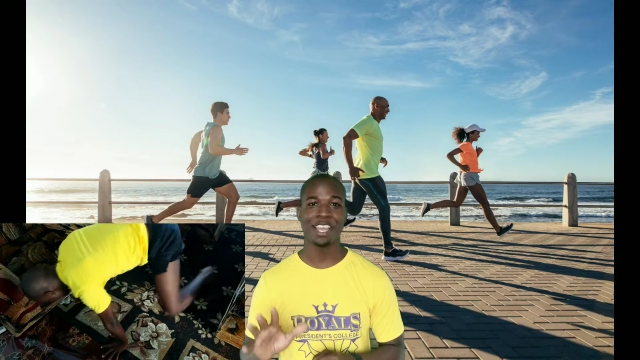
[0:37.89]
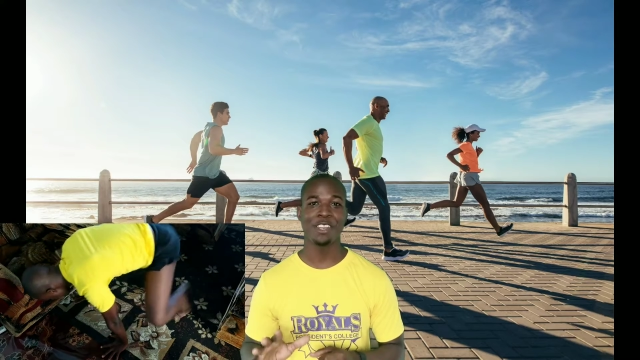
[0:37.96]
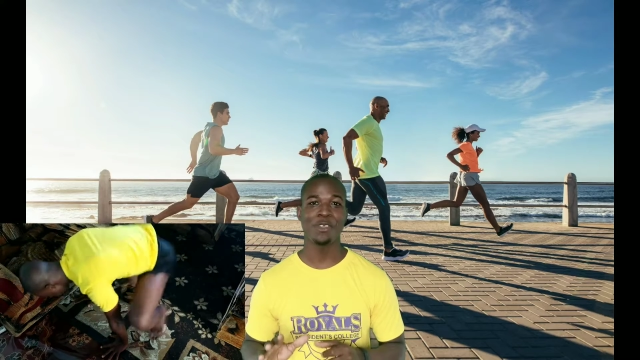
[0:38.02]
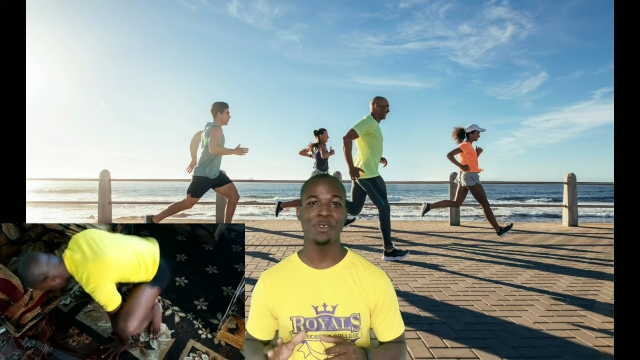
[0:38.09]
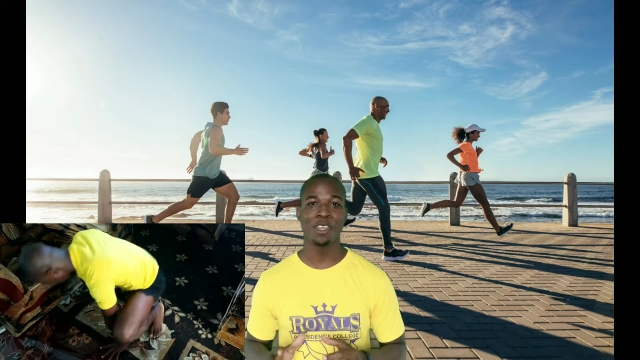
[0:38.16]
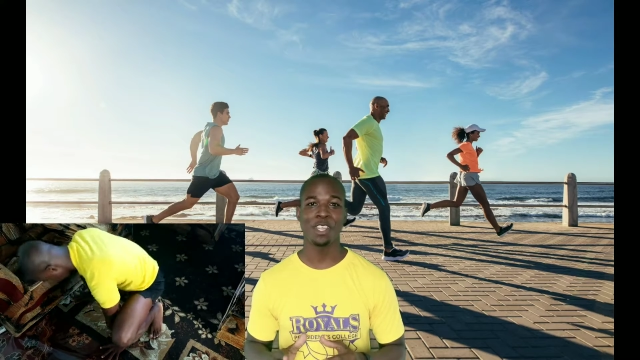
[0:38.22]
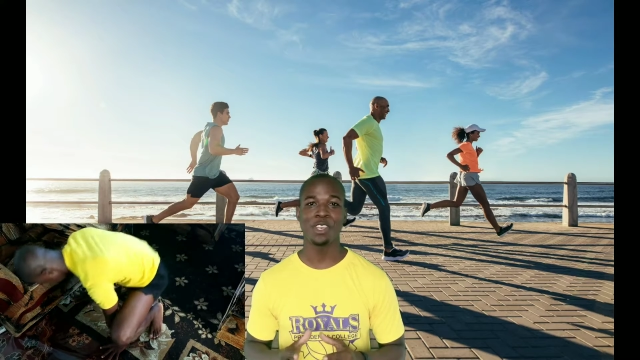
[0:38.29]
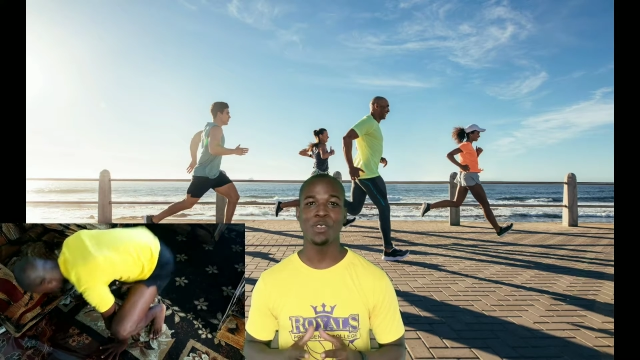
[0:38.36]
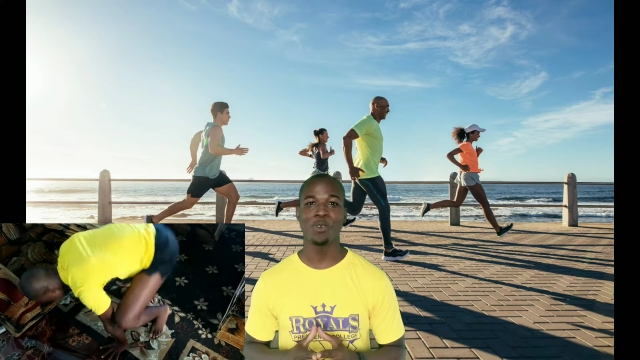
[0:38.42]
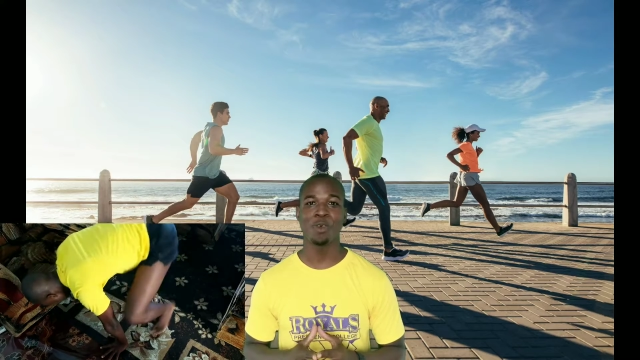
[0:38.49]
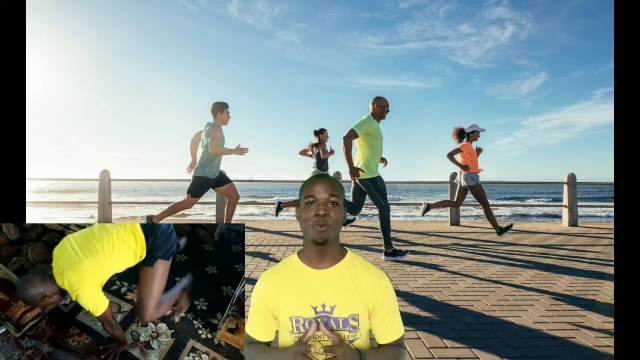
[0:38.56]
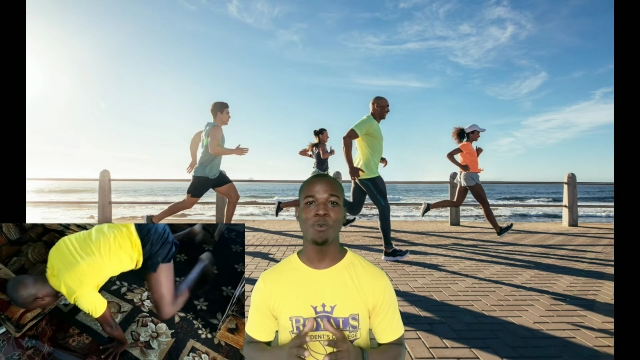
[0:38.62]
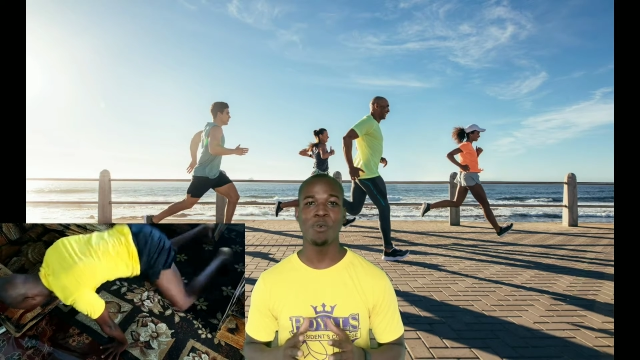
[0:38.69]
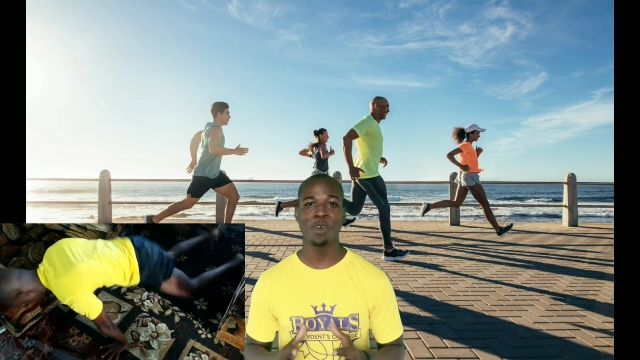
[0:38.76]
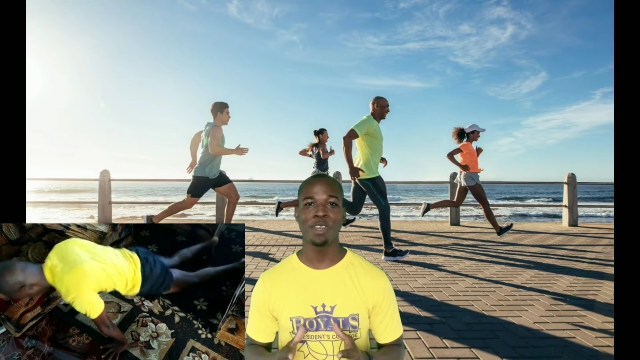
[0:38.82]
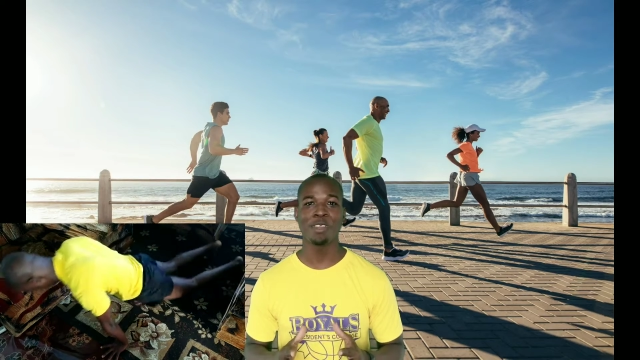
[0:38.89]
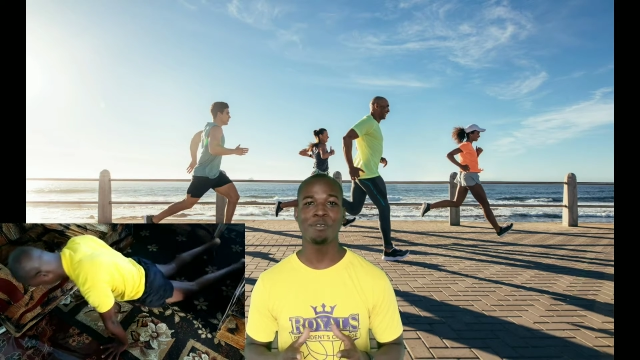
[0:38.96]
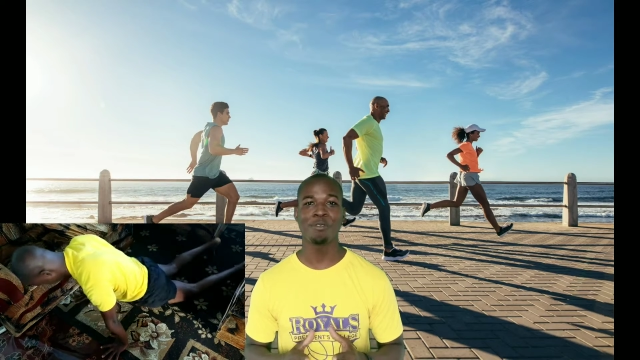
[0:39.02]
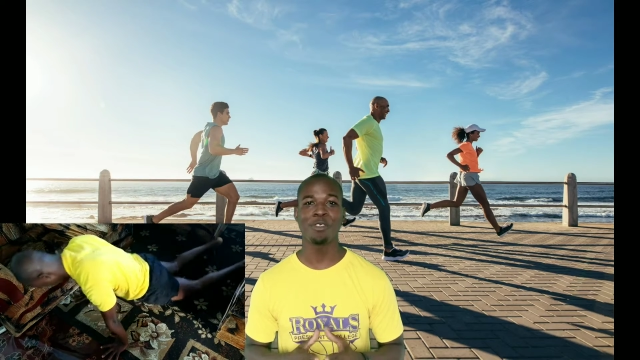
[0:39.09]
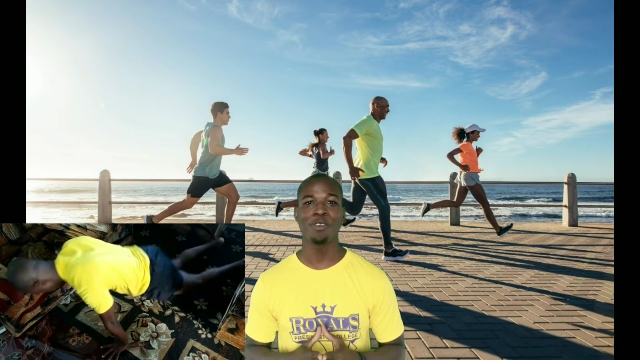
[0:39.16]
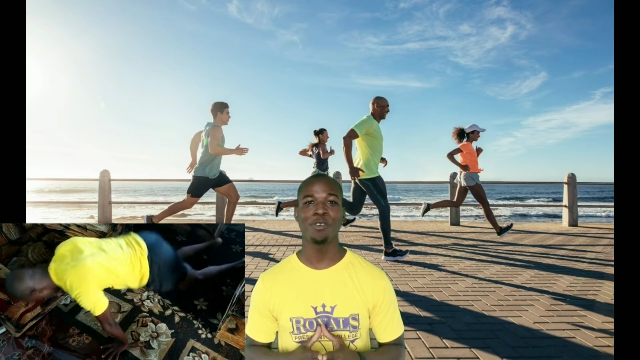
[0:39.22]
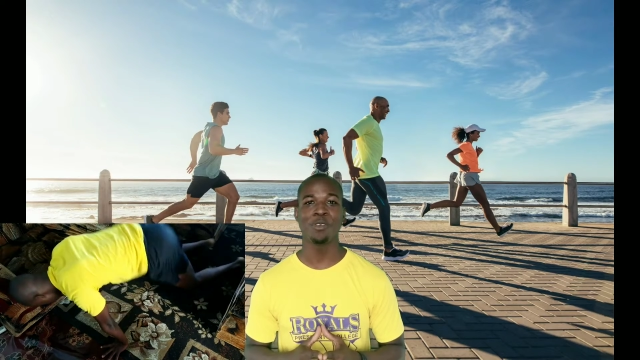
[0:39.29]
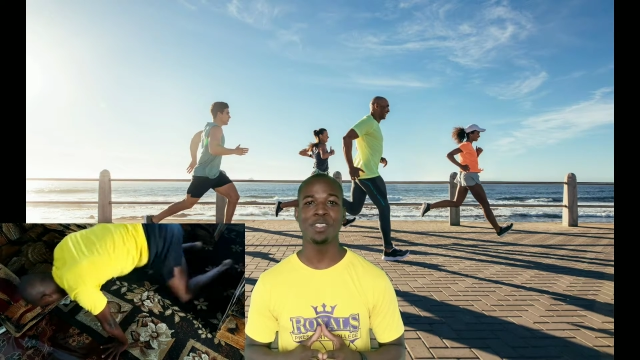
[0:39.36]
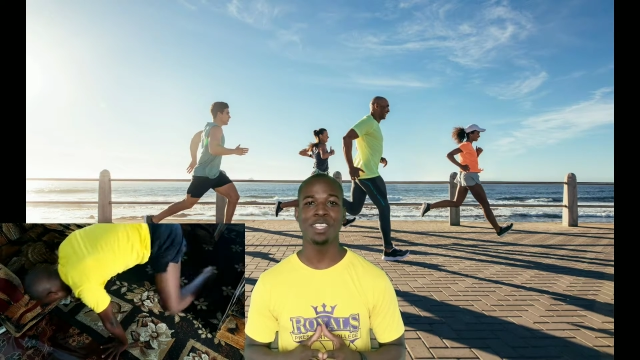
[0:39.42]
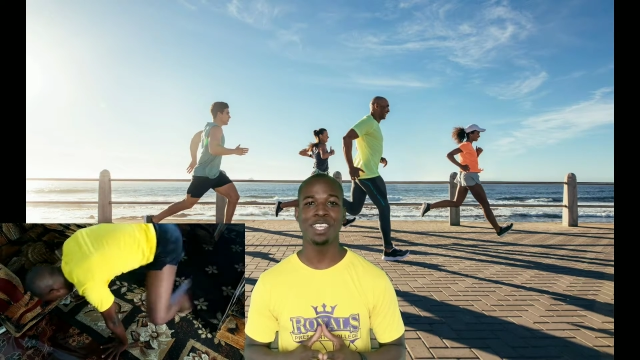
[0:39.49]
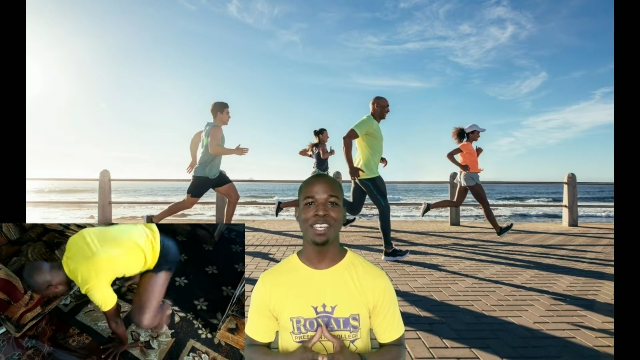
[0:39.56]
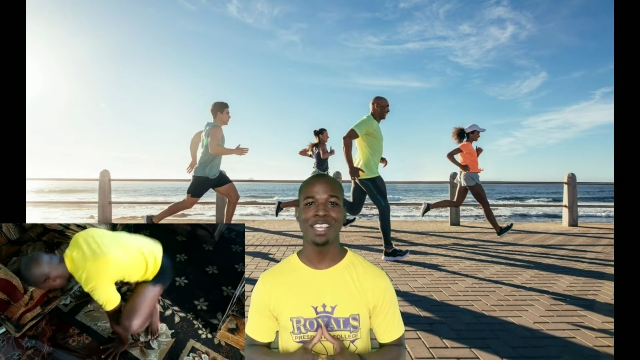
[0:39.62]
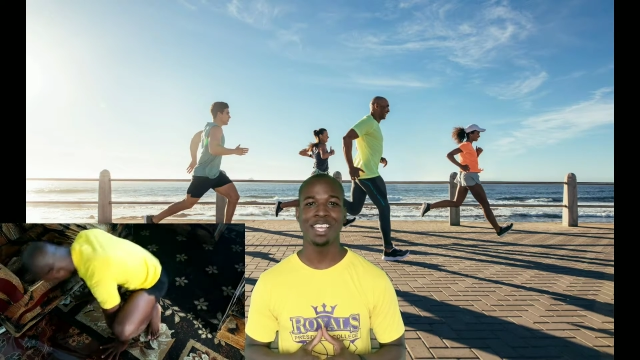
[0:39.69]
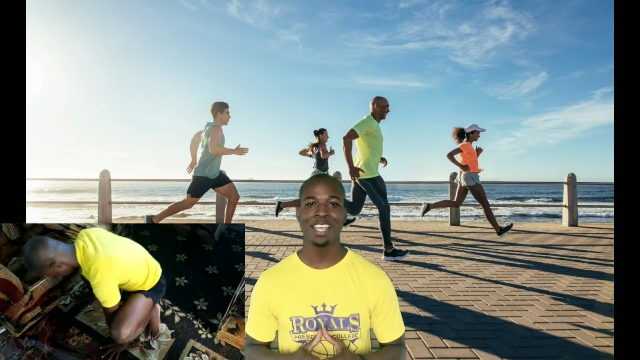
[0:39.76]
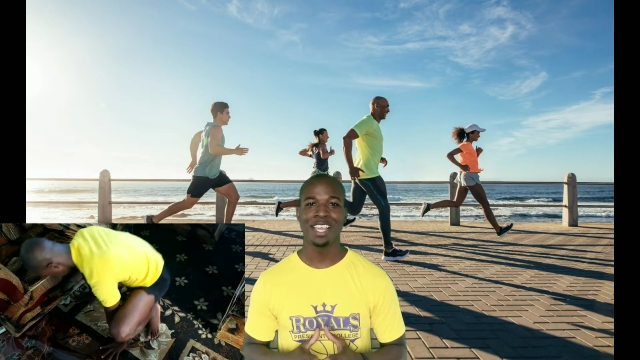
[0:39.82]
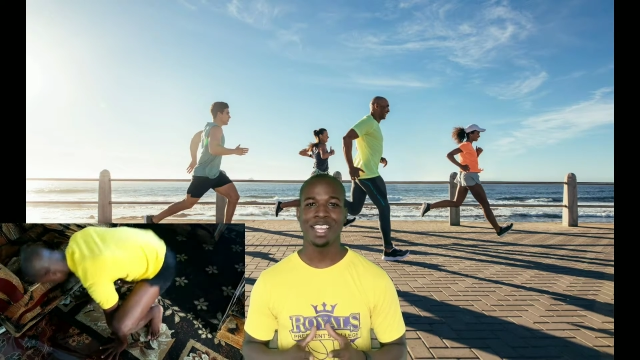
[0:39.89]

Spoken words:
and you can do a wonderful routine